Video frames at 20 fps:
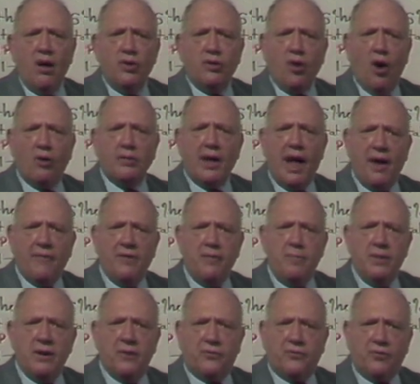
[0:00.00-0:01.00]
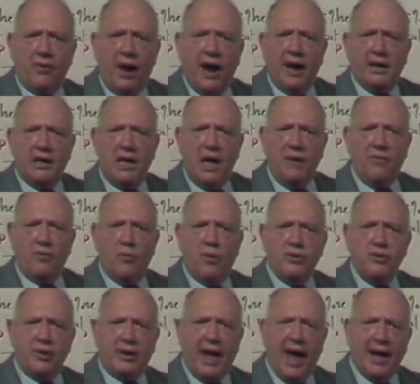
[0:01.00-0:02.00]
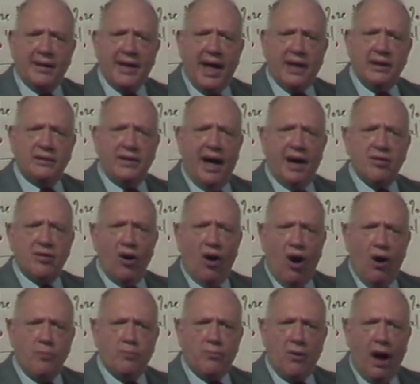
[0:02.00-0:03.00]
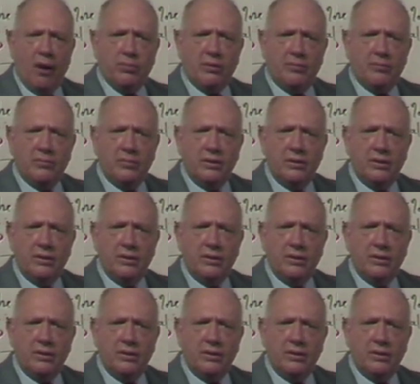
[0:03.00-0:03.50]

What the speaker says: Don't ever be afraid, even when you can't analyze the whole problem,